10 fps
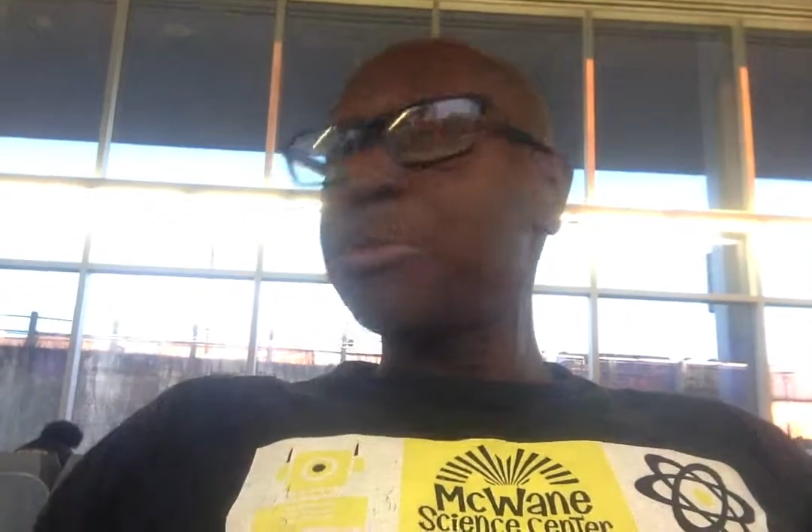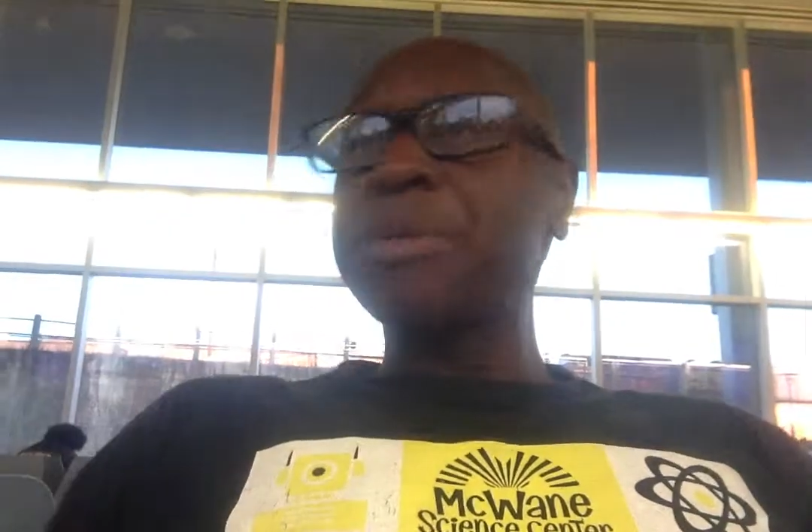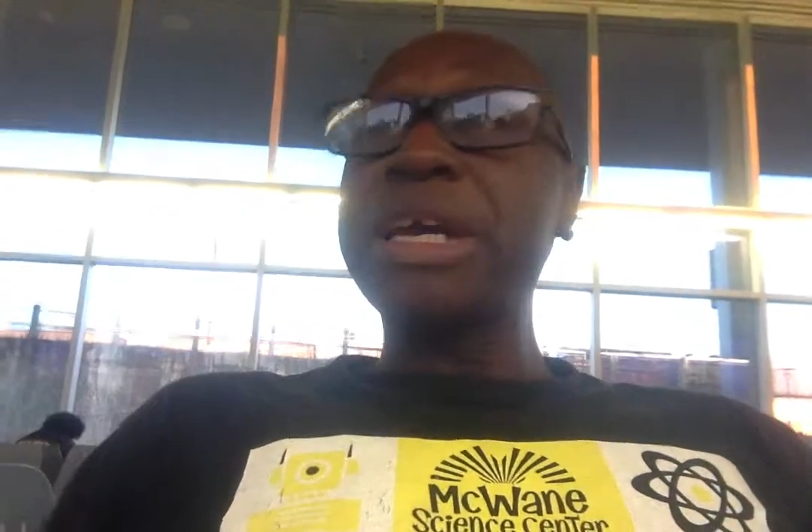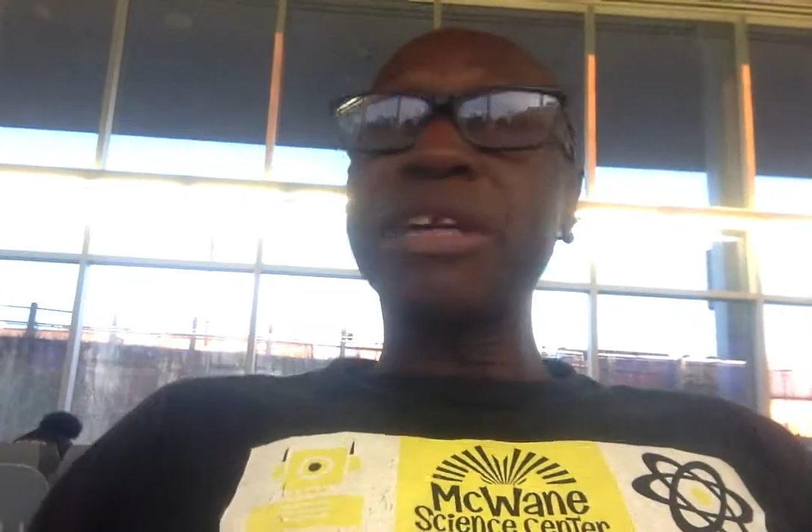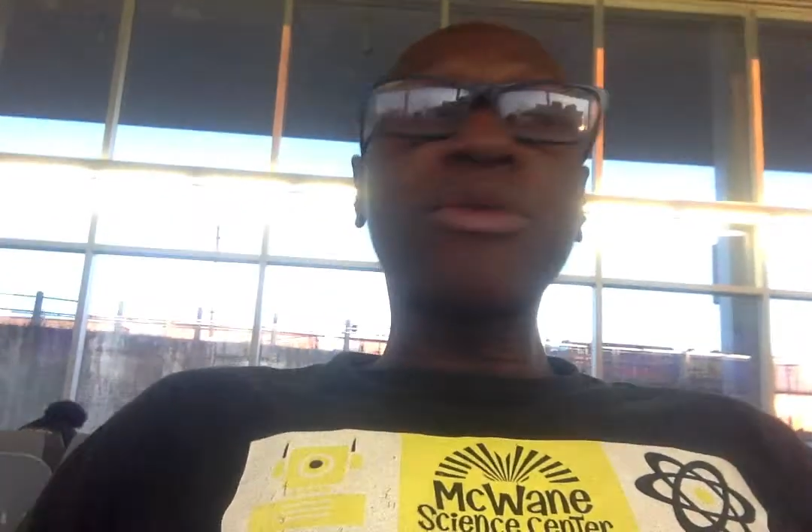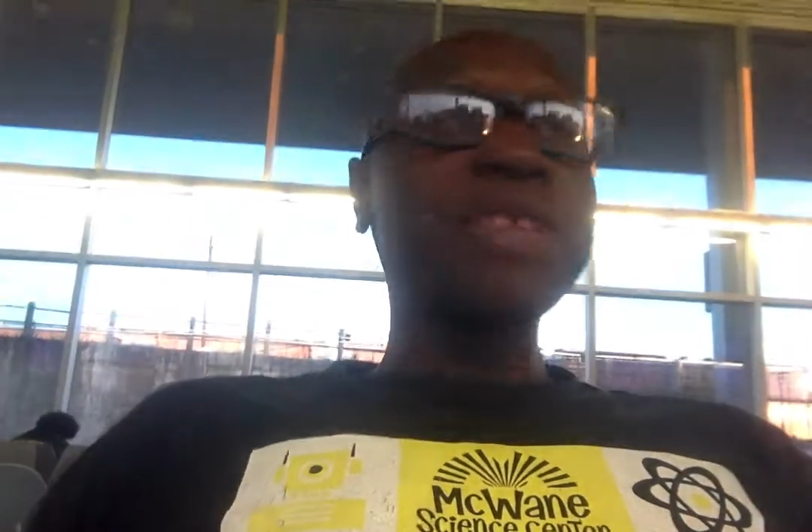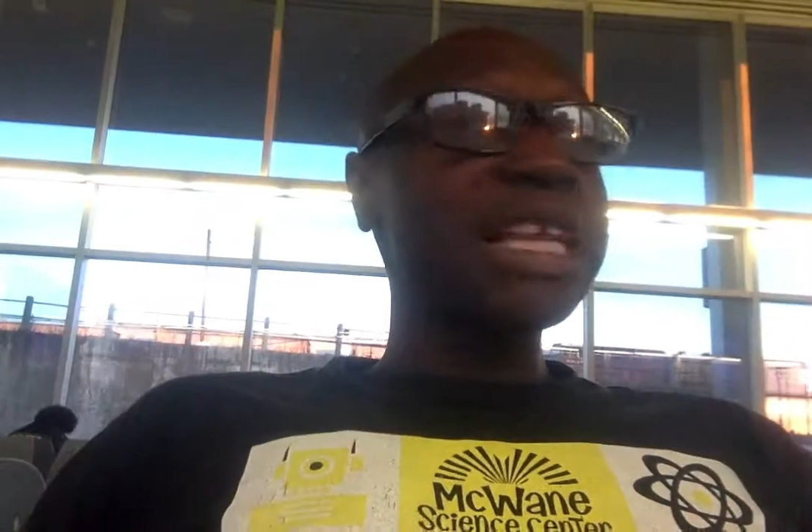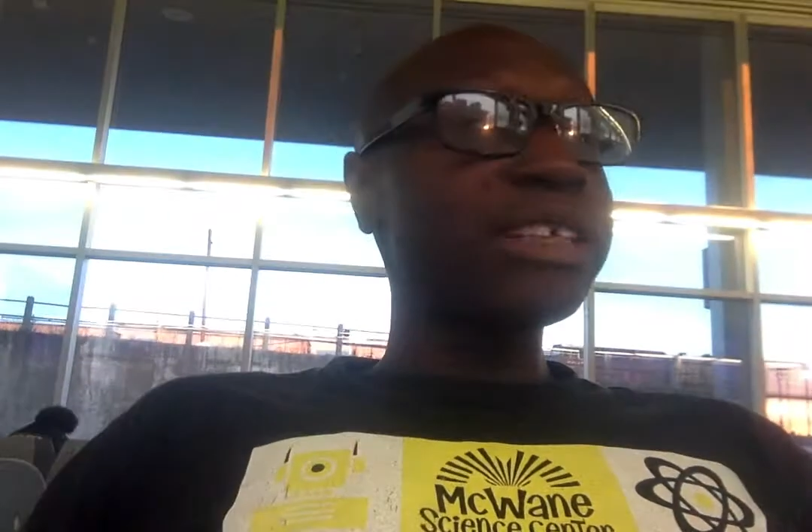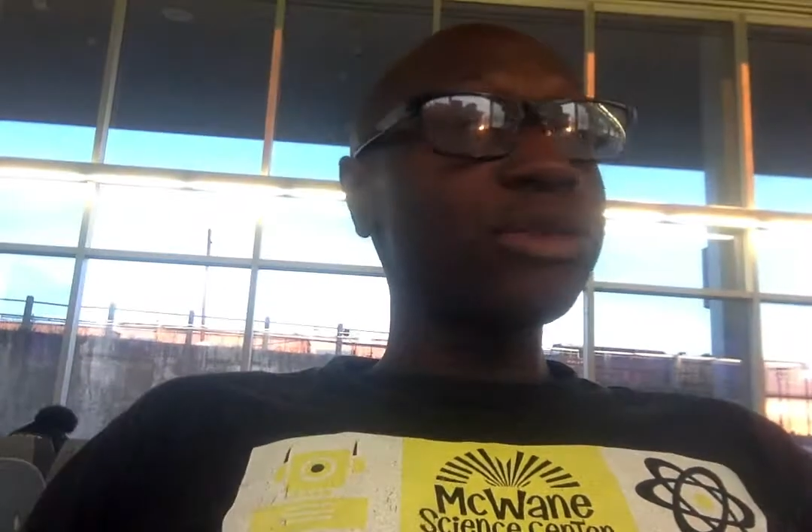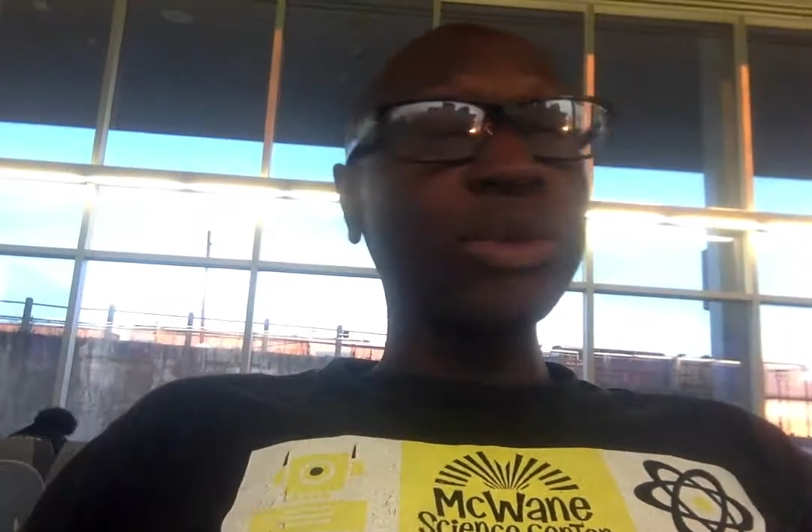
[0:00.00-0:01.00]
been making over
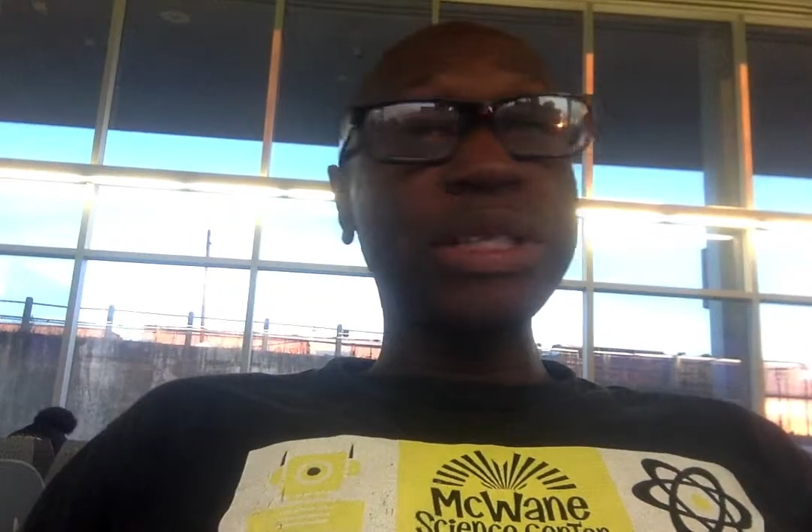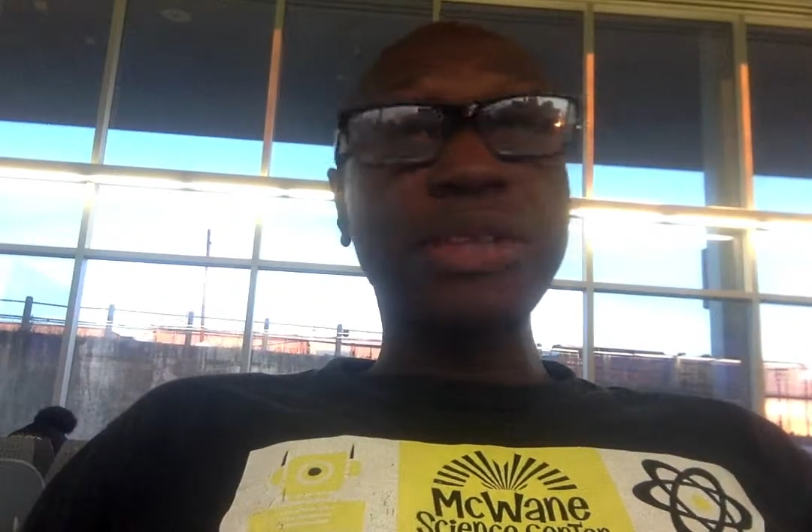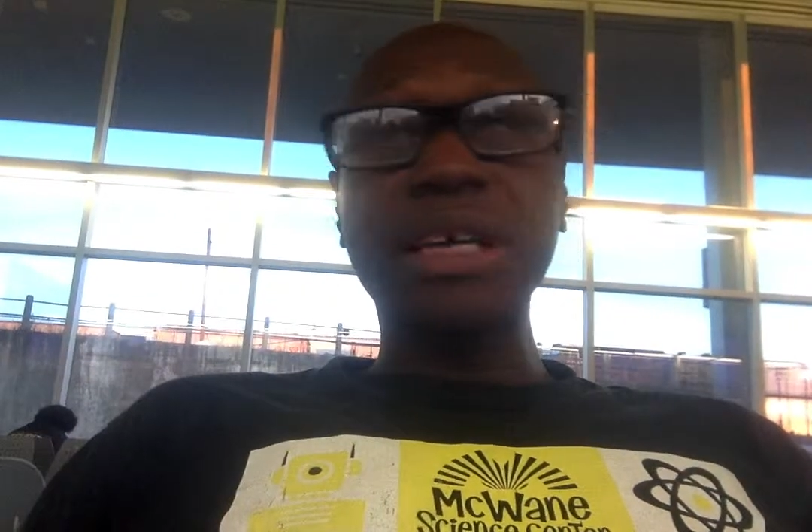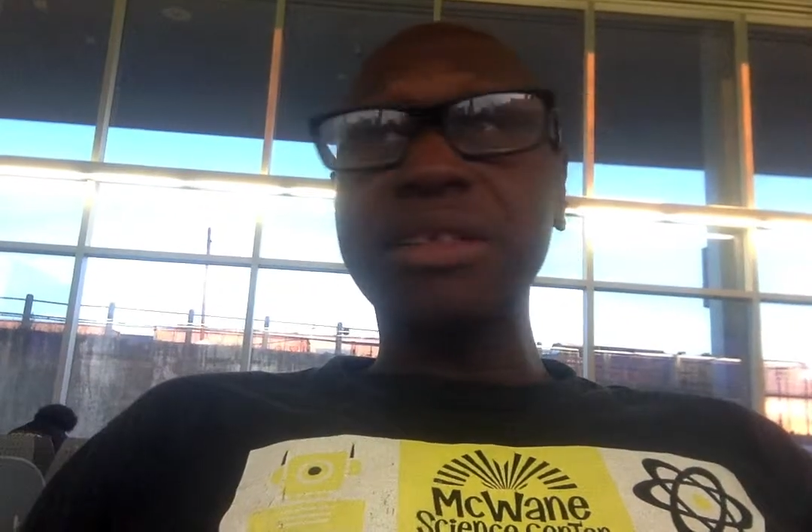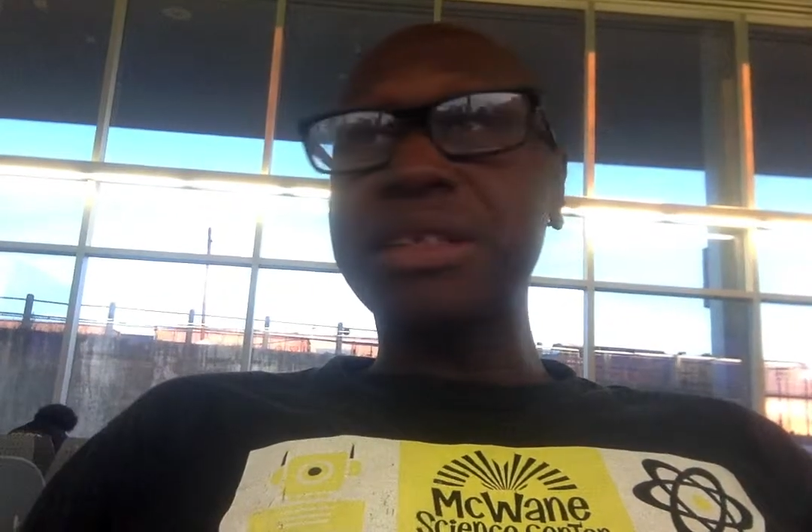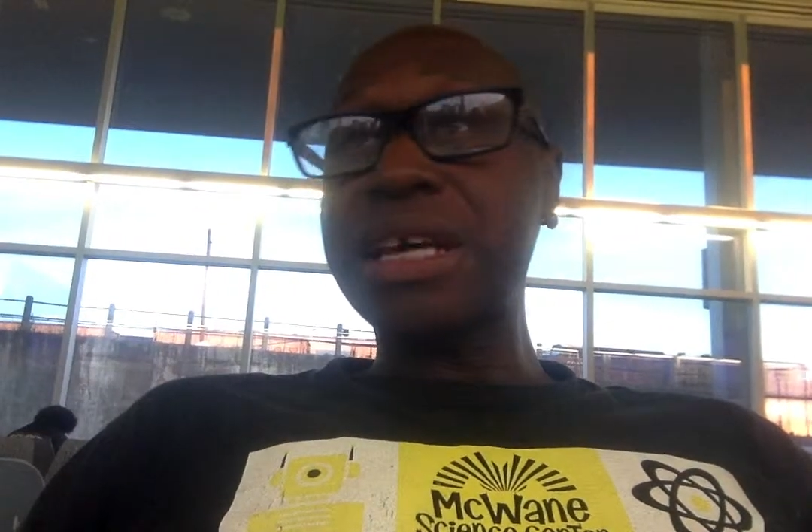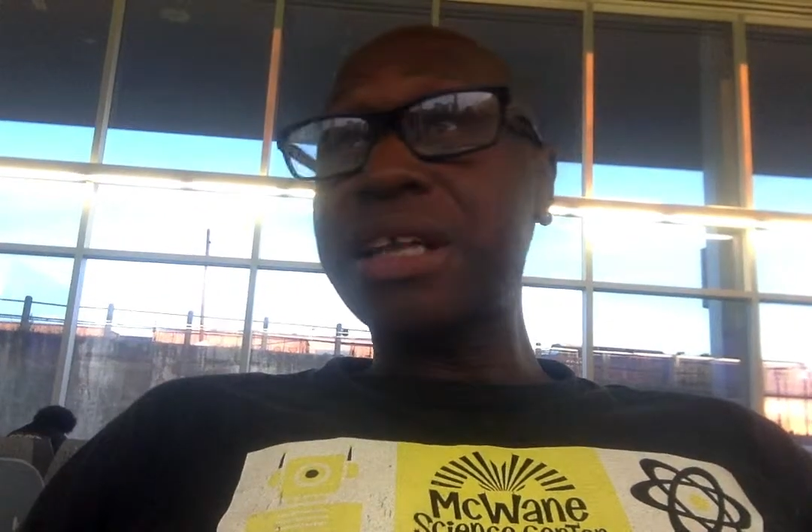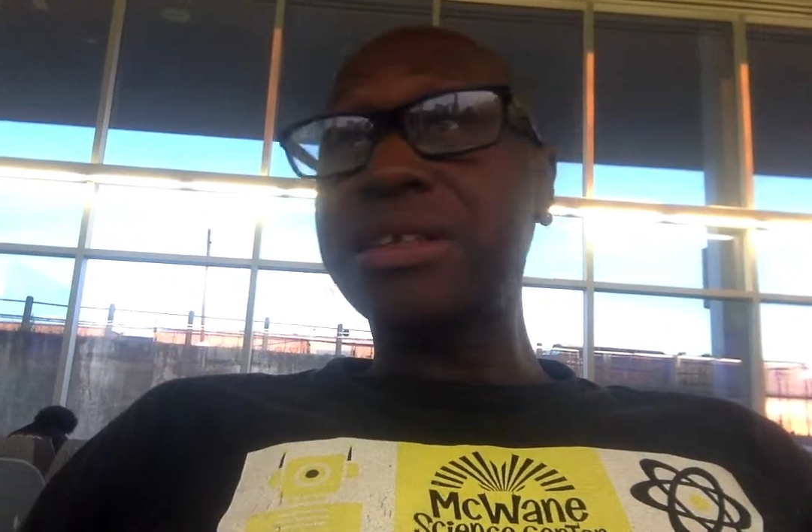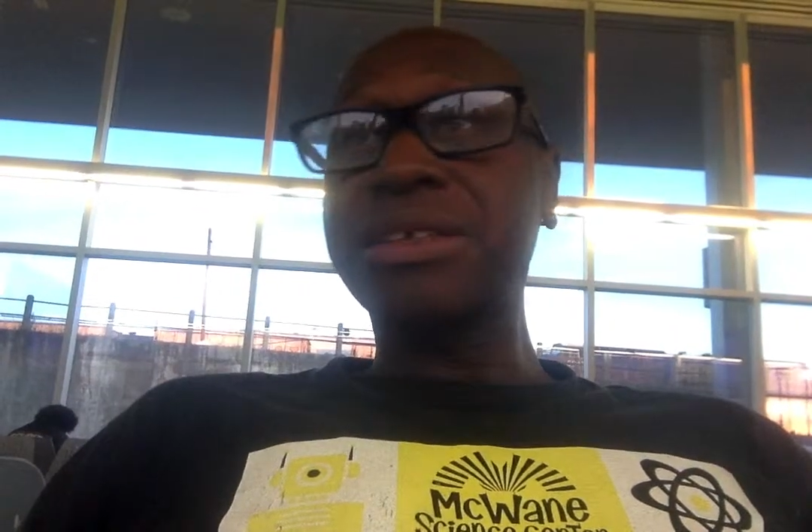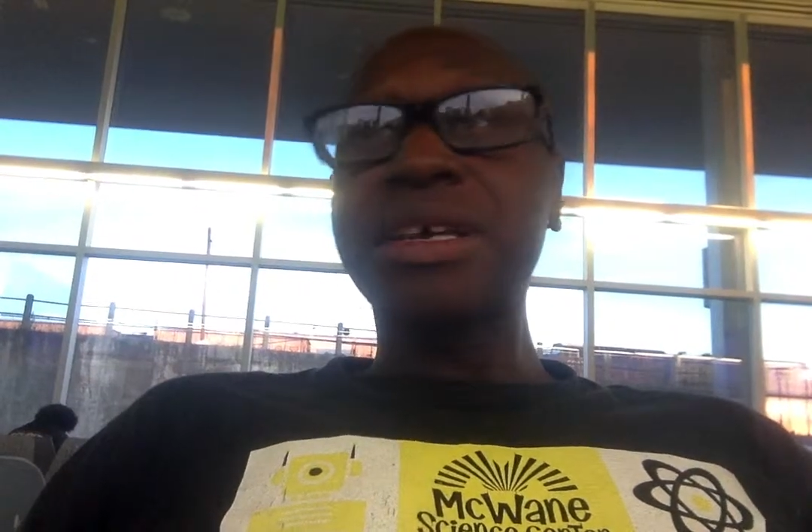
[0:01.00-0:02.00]
like $20,000.